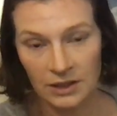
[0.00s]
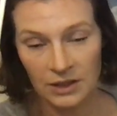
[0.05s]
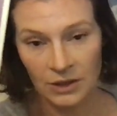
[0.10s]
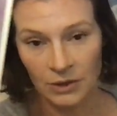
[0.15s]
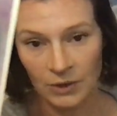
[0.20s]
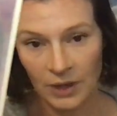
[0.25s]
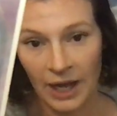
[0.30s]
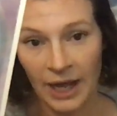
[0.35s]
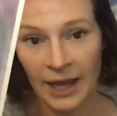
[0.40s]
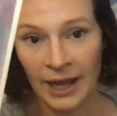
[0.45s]

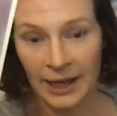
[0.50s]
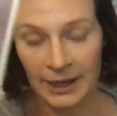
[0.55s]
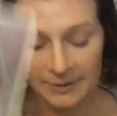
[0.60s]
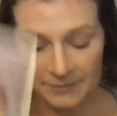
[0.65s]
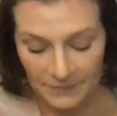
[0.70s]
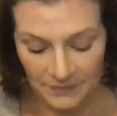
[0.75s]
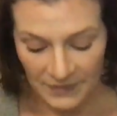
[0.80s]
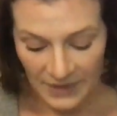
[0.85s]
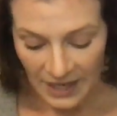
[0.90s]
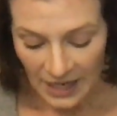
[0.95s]

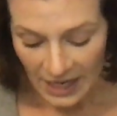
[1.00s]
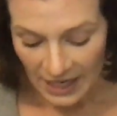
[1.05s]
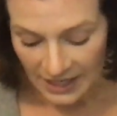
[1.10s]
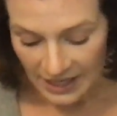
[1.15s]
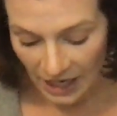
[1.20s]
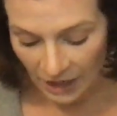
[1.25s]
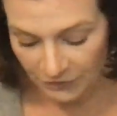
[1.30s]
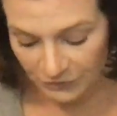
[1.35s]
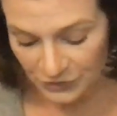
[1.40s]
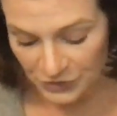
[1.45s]
Okay?
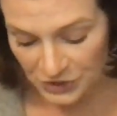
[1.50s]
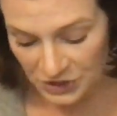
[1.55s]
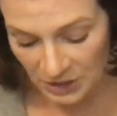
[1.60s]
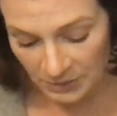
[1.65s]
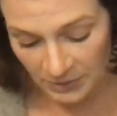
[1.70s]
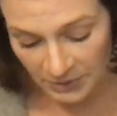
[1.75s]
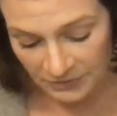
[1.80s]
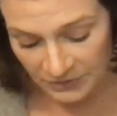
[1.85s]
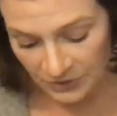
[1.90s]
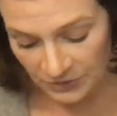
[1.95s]
Now, for
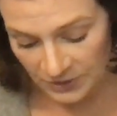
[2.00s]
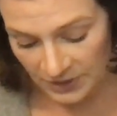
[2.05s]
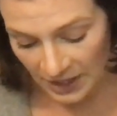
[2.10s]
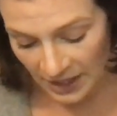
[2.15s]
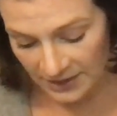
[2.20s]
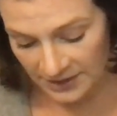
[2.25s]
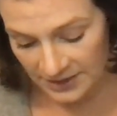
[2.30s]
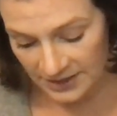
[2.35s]
some of you, yes,